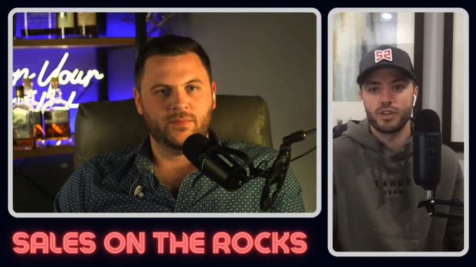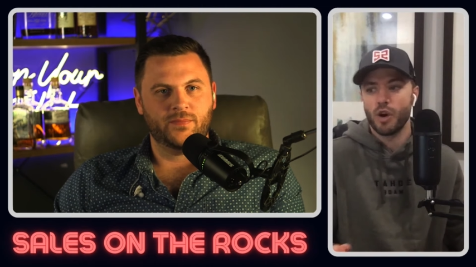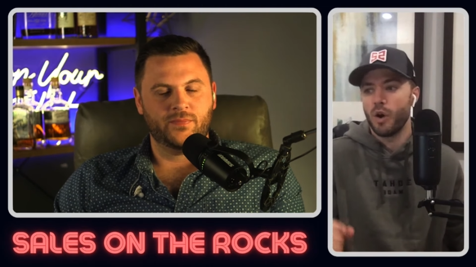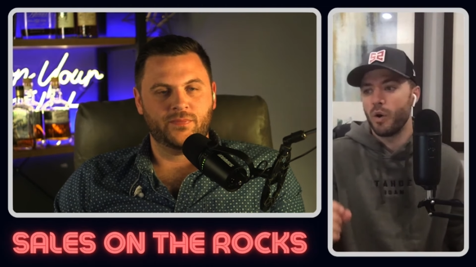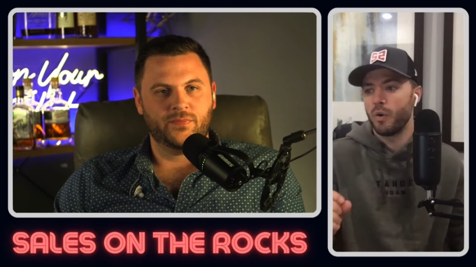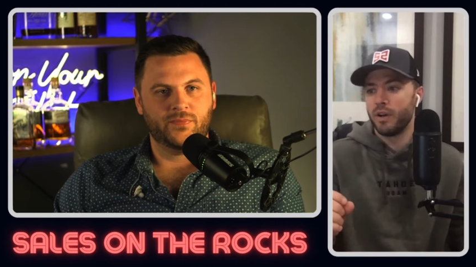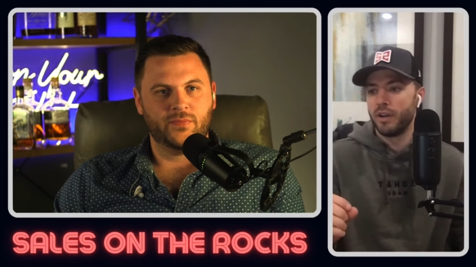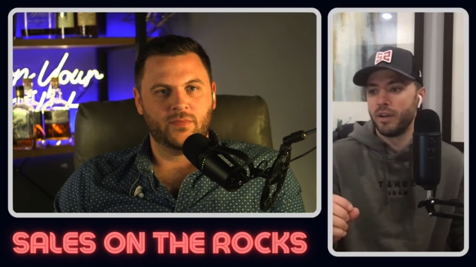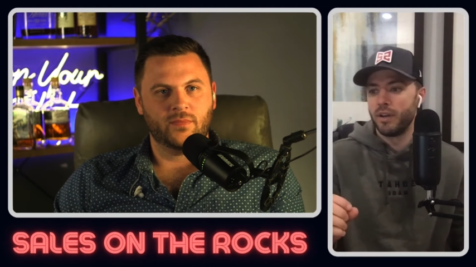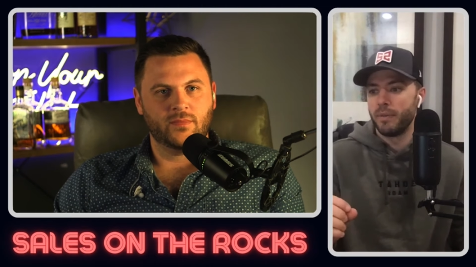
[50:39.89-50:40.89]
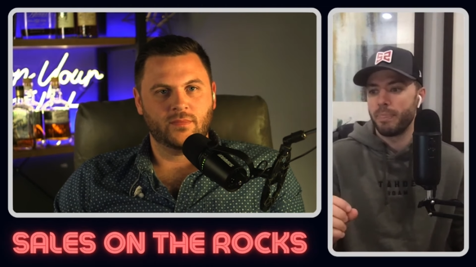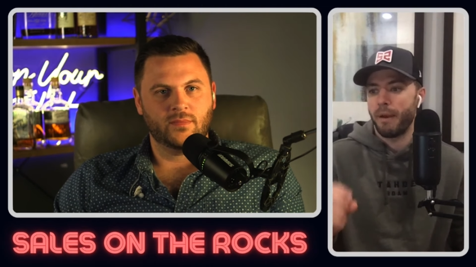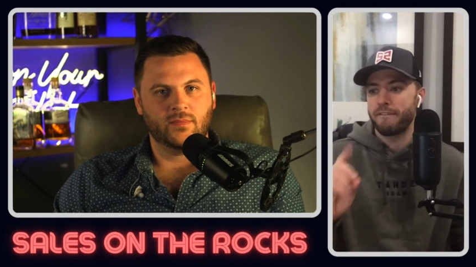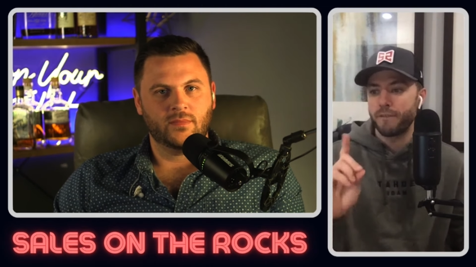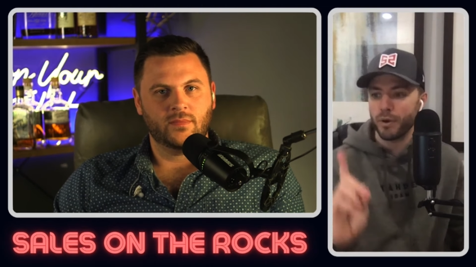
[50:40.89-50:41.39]
Speaker 1: So
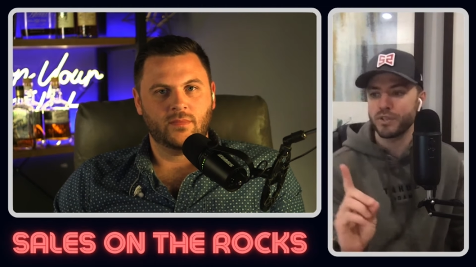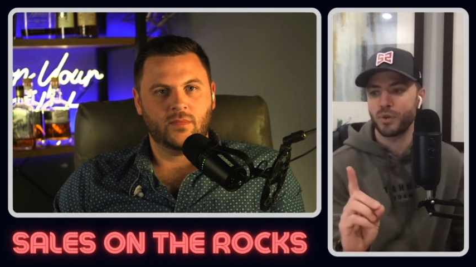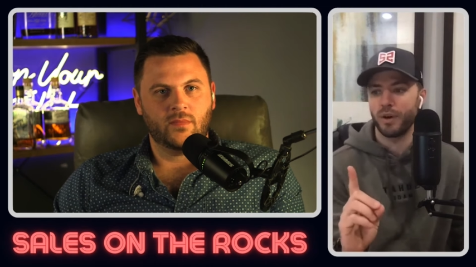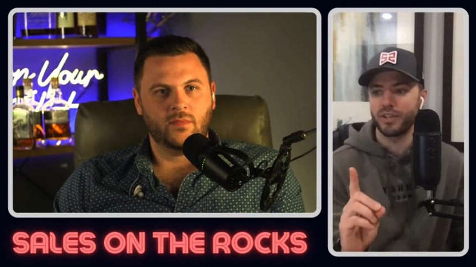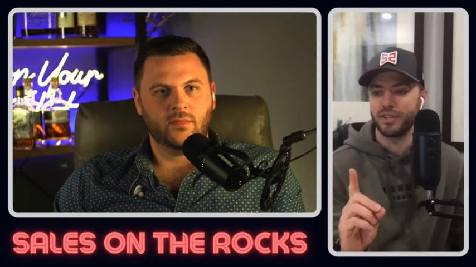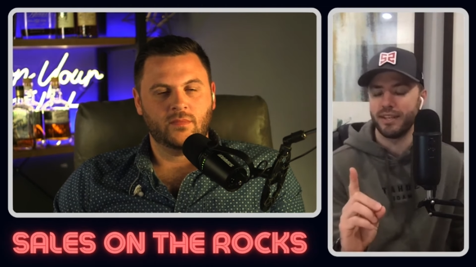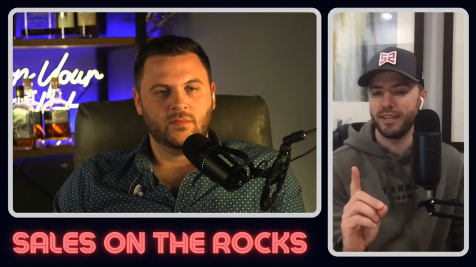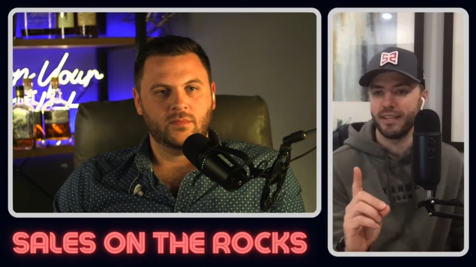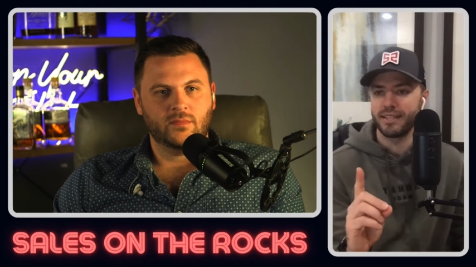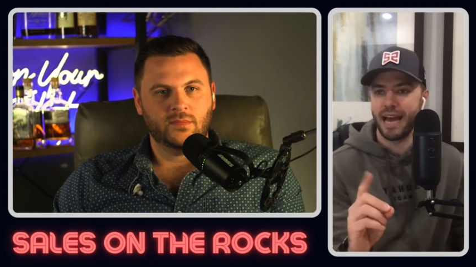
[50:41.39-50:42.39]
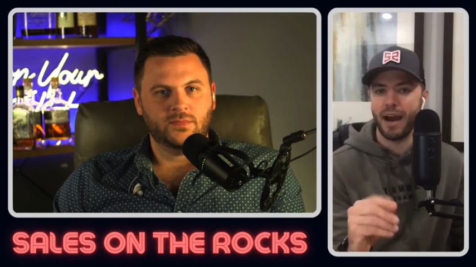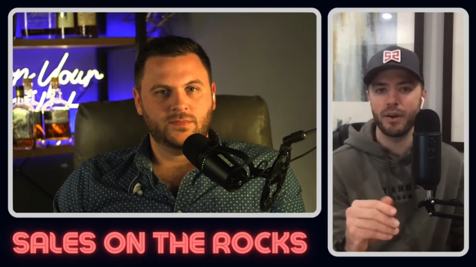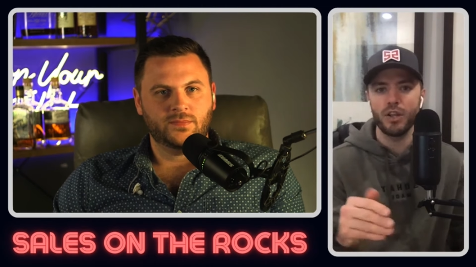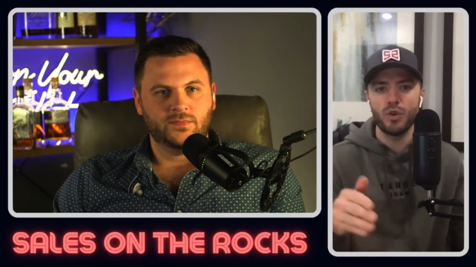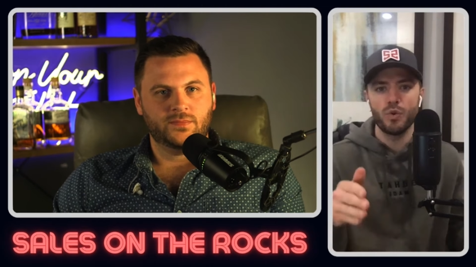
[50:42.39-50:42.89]
my first question is
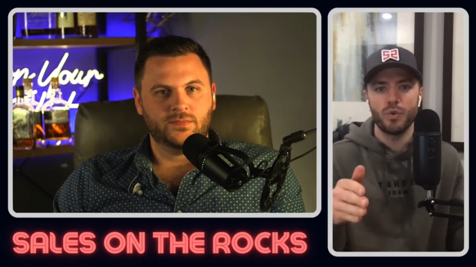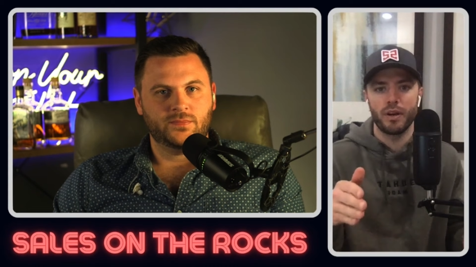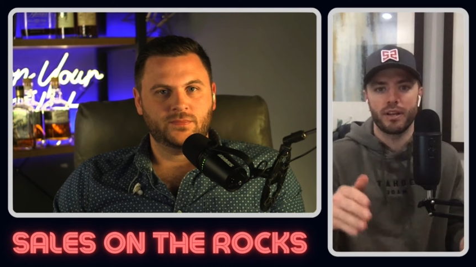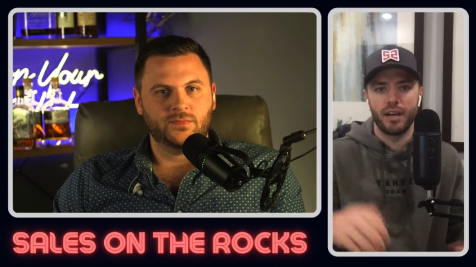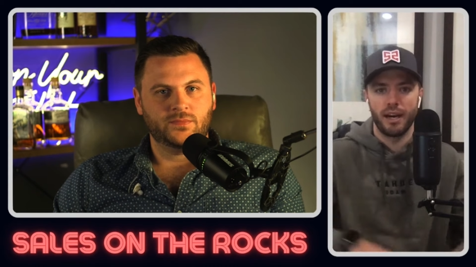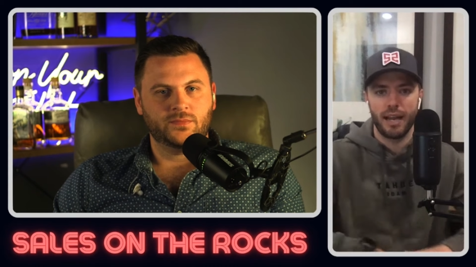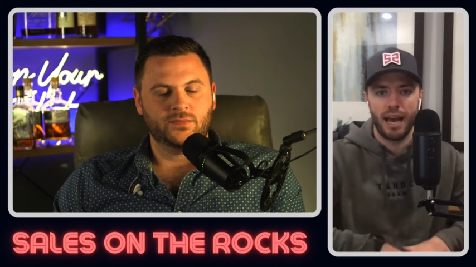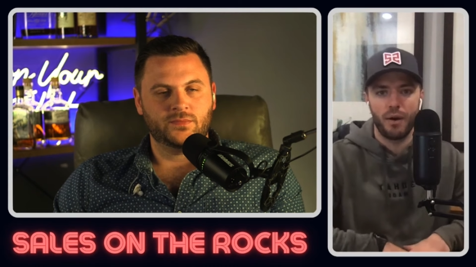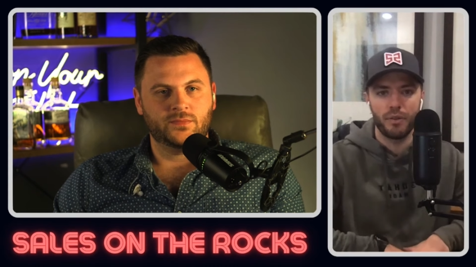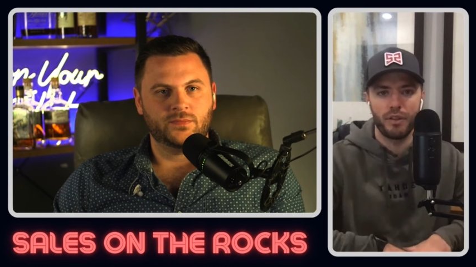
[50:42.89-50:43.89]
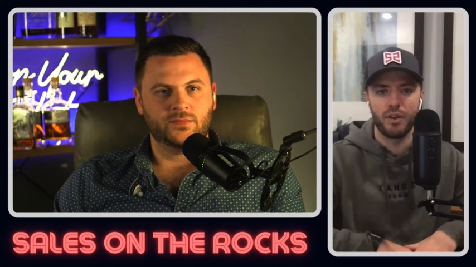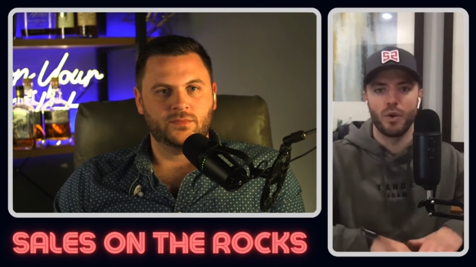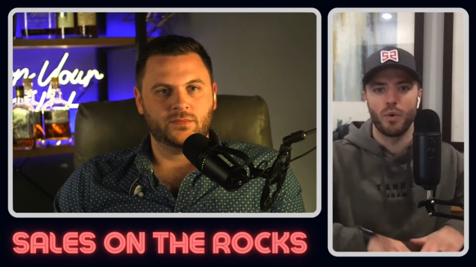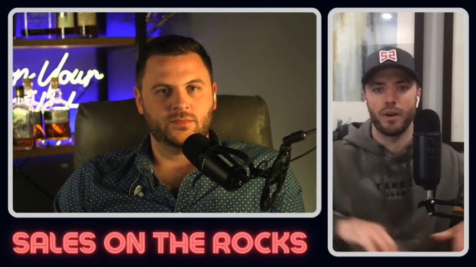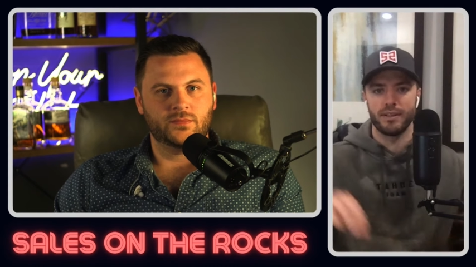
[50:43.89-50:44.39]
how do you cut out
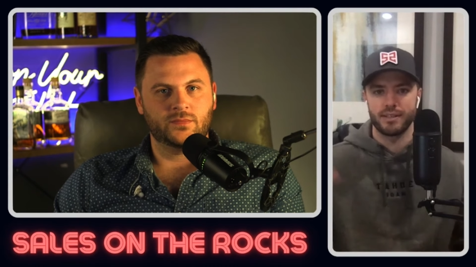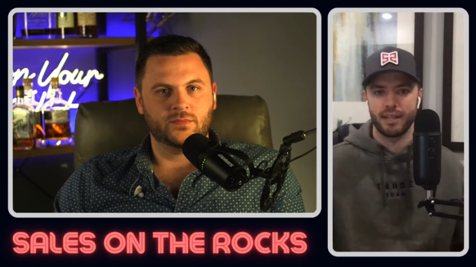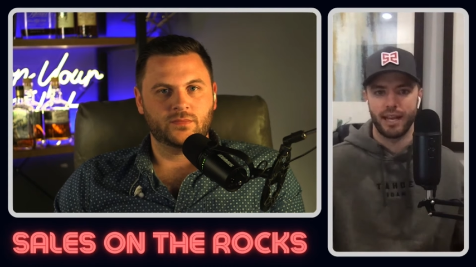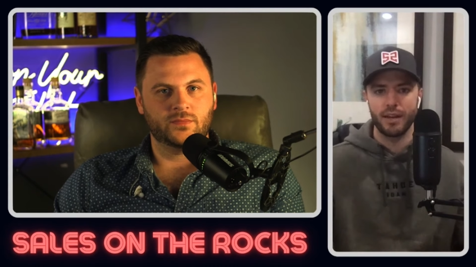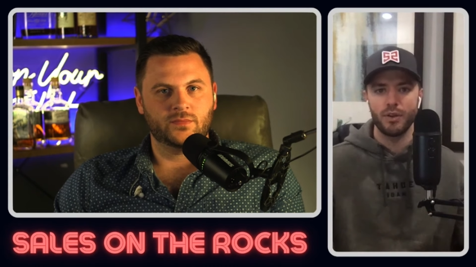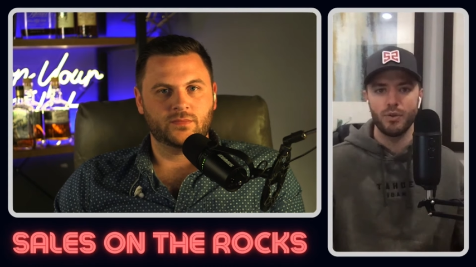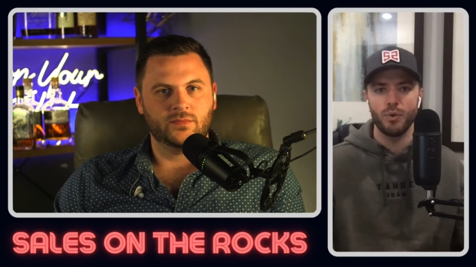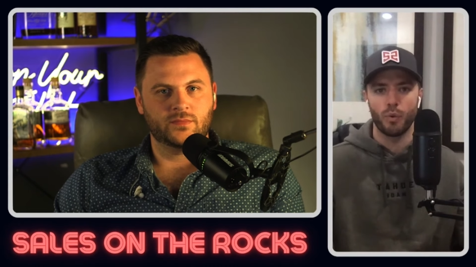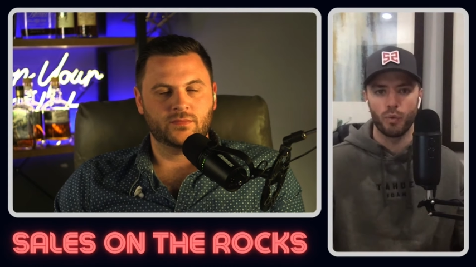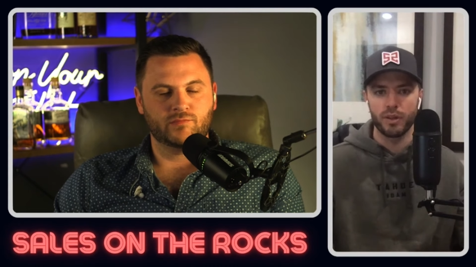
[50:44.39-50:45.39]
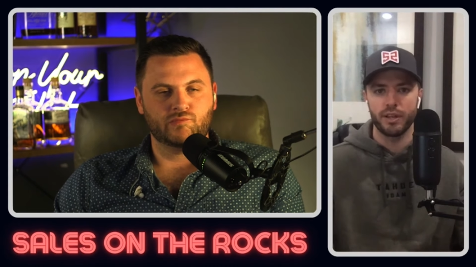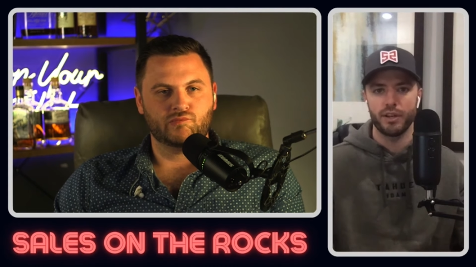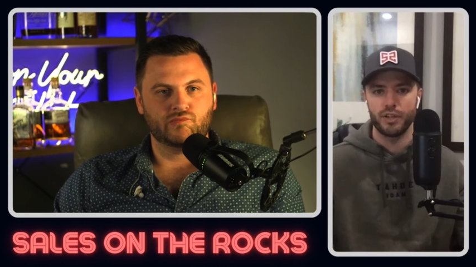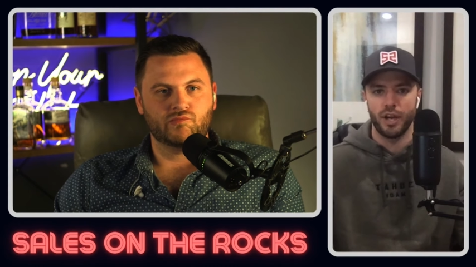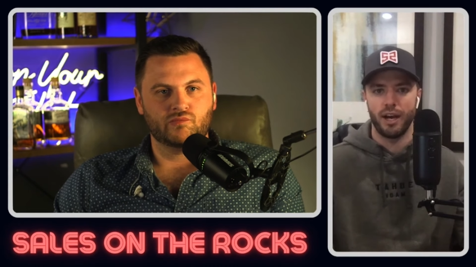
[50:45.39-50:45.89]
the noise? Like I know you do a
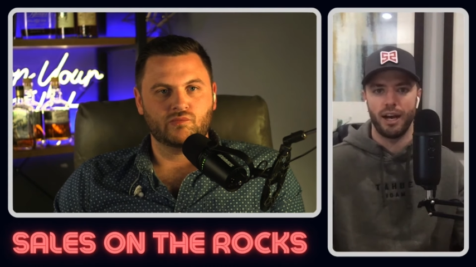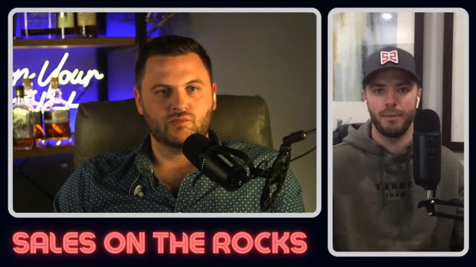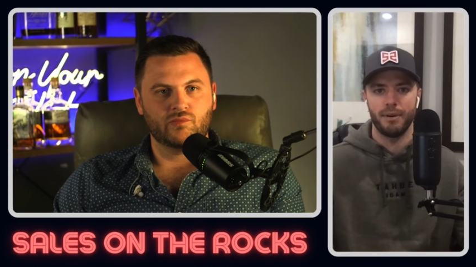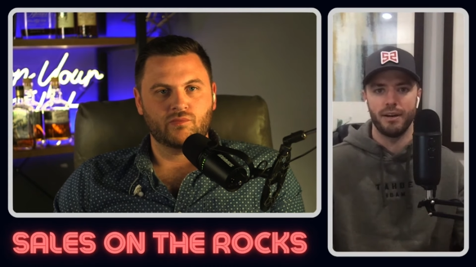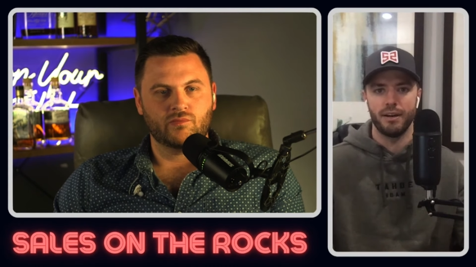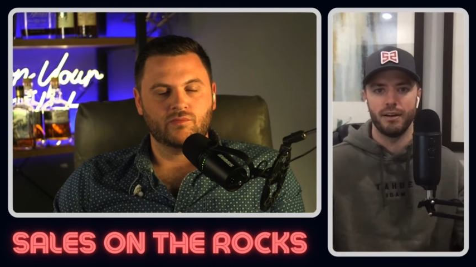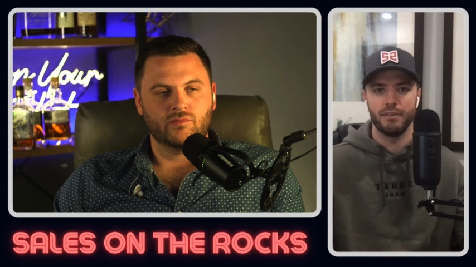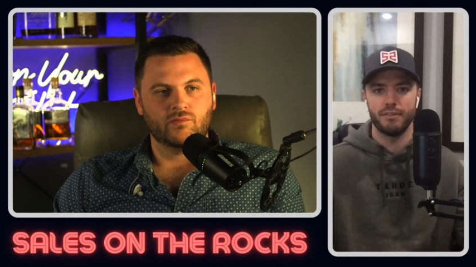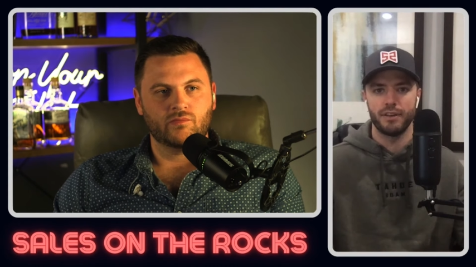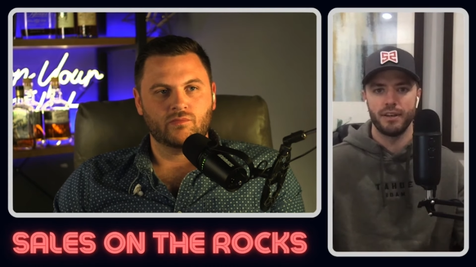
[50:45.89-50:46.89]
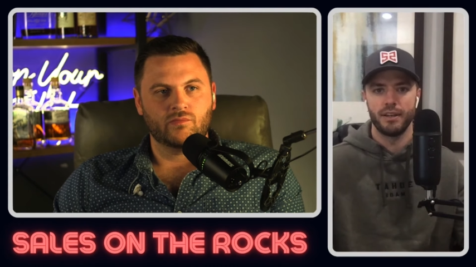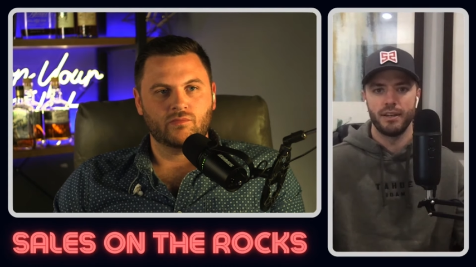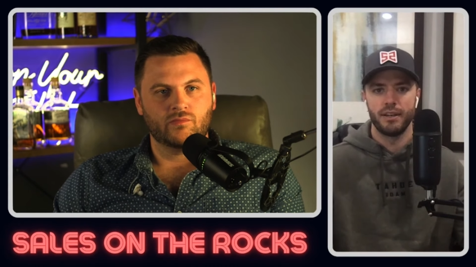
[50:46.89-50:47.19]
really good job of